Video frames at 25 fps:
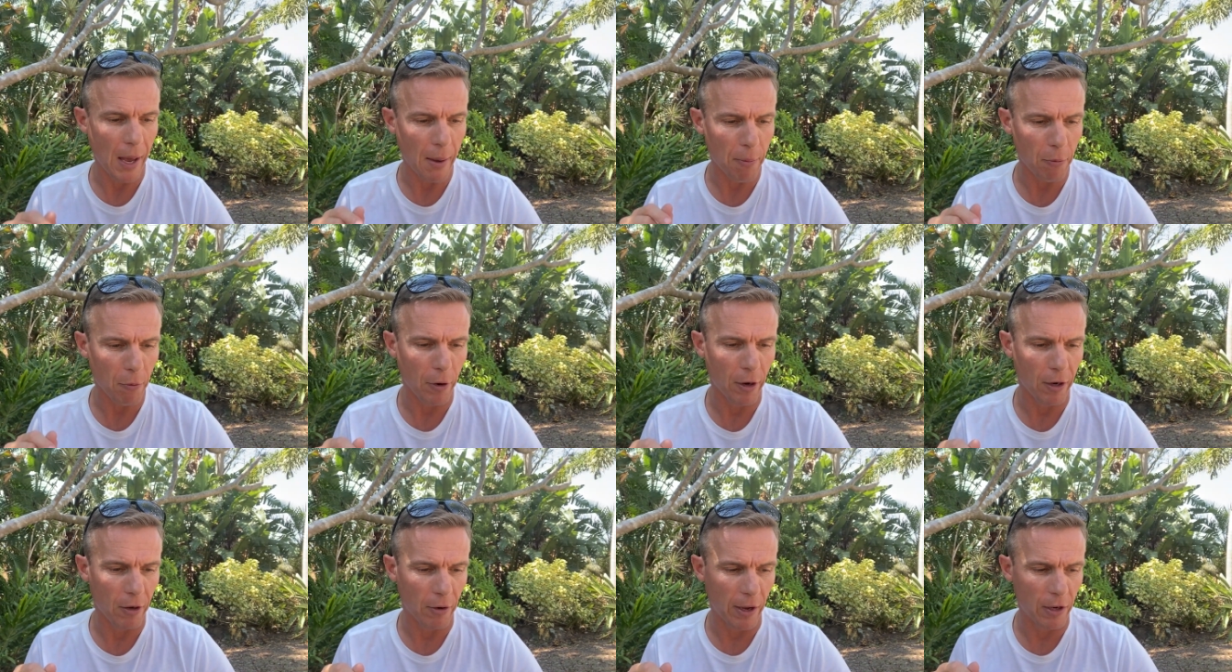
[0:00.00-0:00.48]

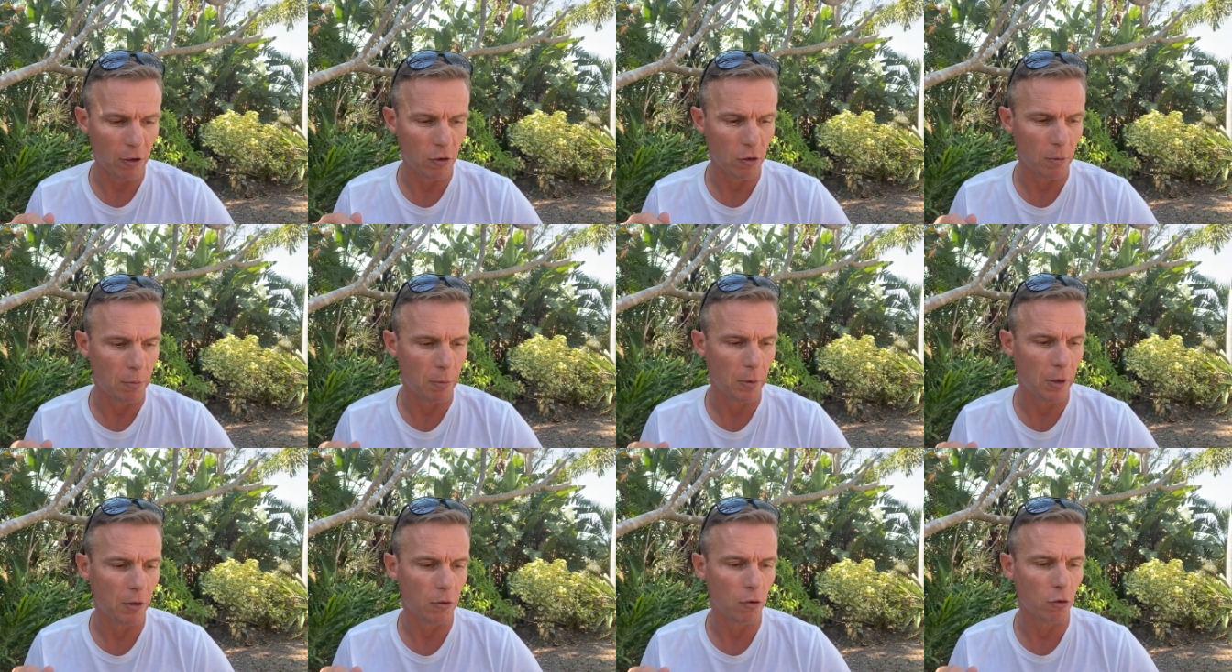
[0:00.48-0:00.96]
upgraded
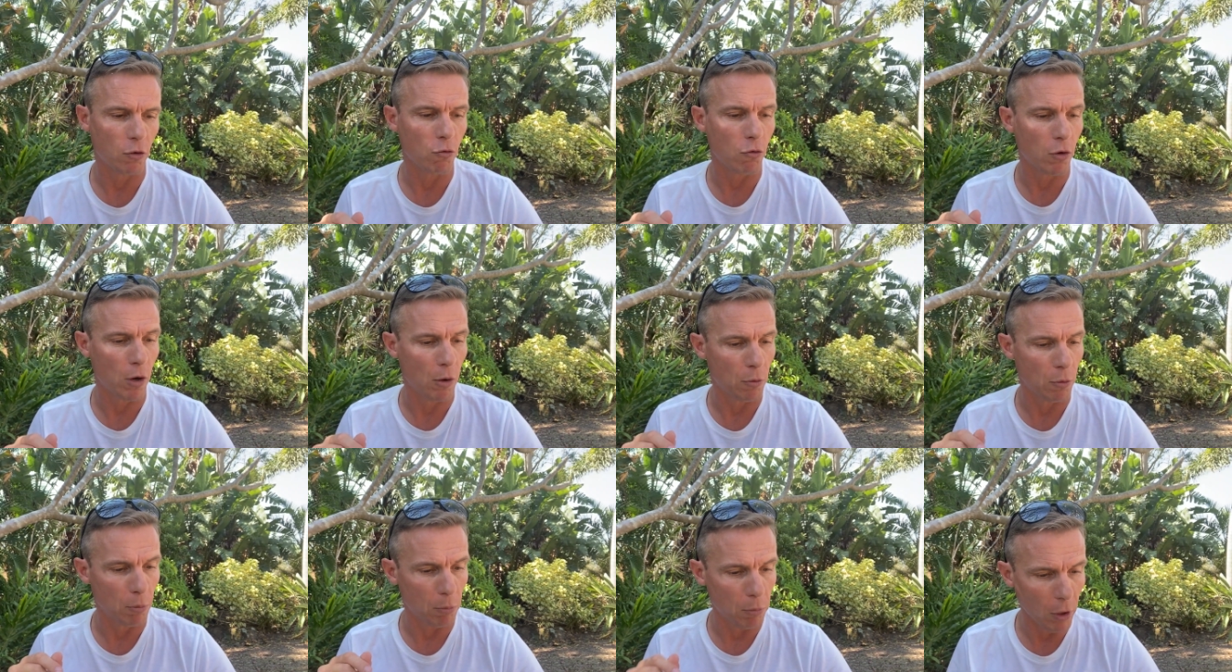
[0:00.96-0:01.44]
to HTTPS and
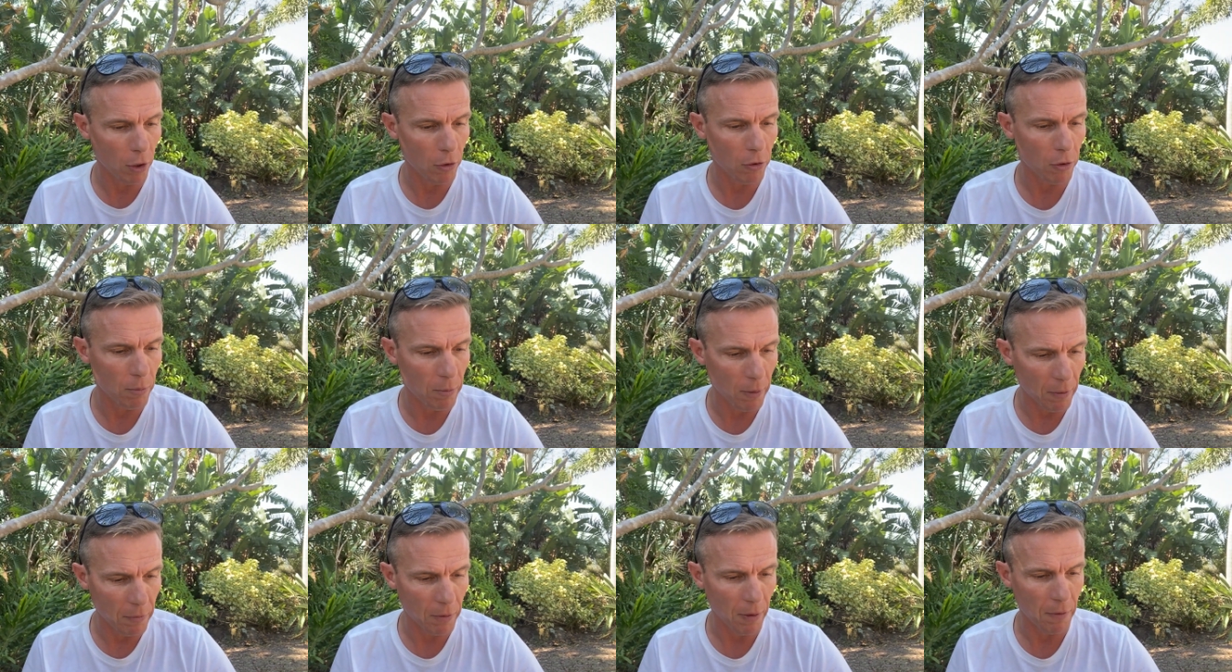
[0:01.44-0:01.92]
Chrome will block
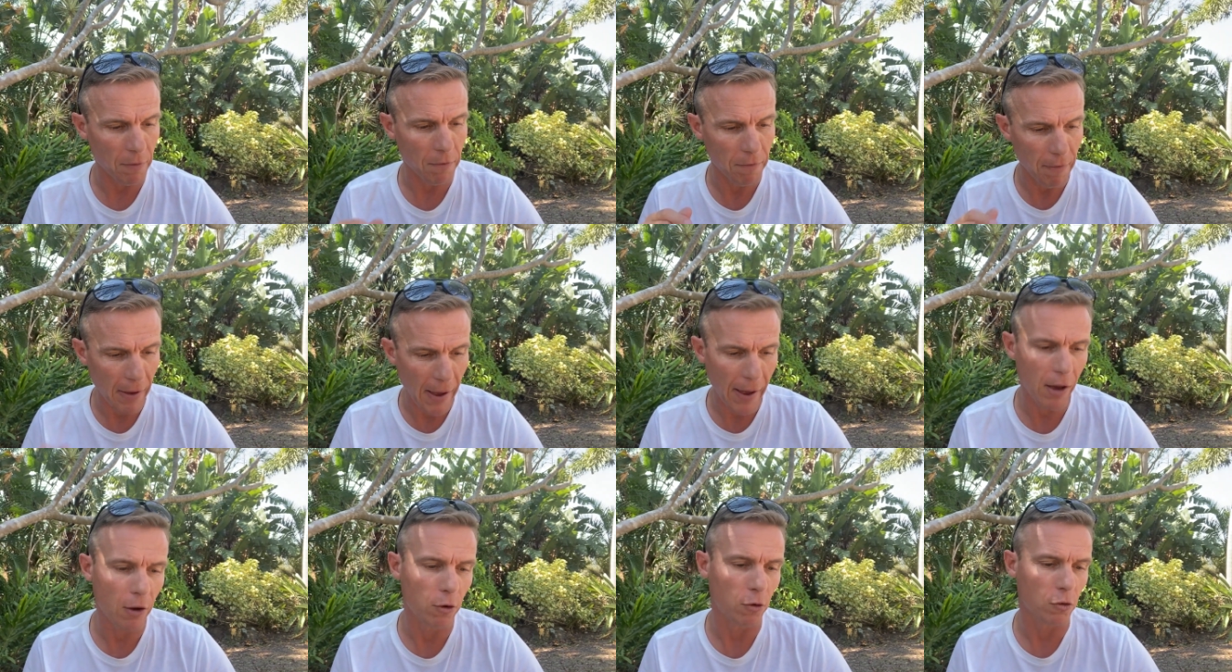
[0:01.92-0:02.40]
them if they
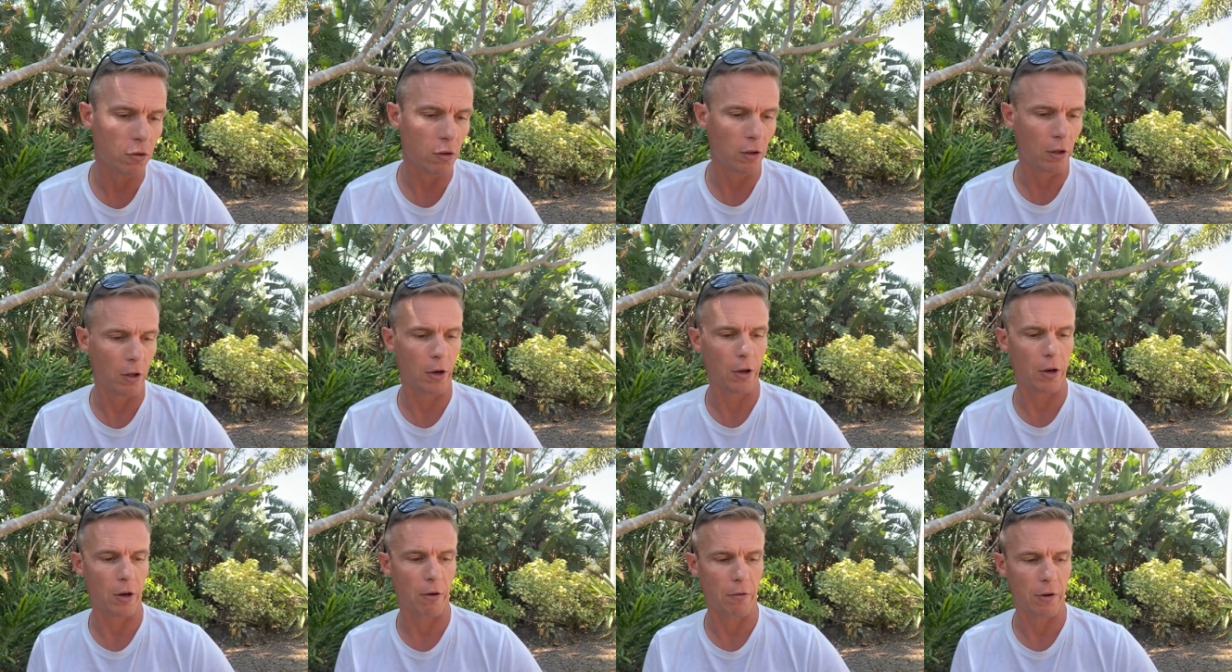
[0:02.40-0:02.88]
fail to
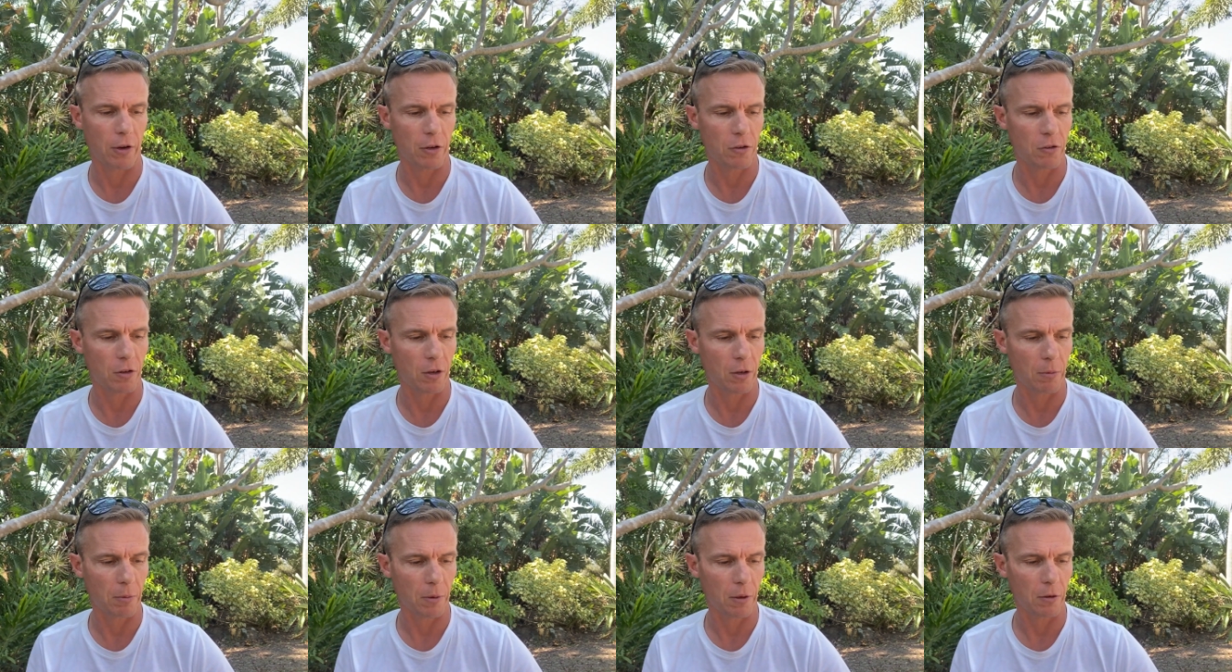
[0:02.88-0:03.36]
load over
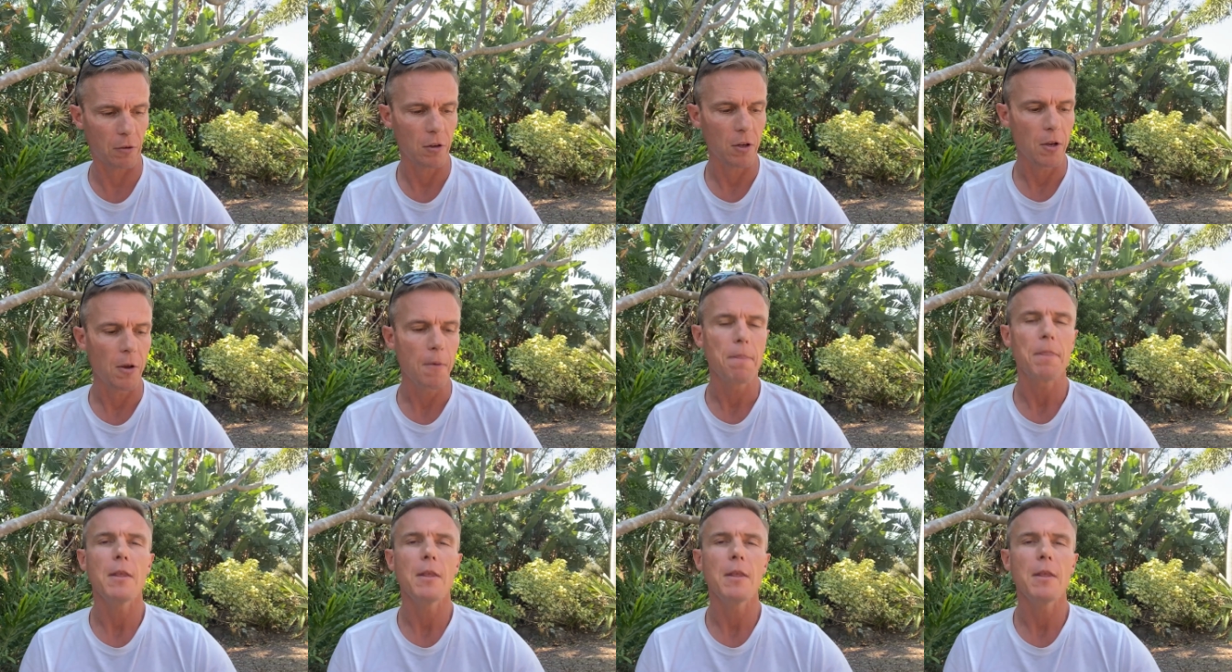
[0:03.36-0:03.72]
HTTPS.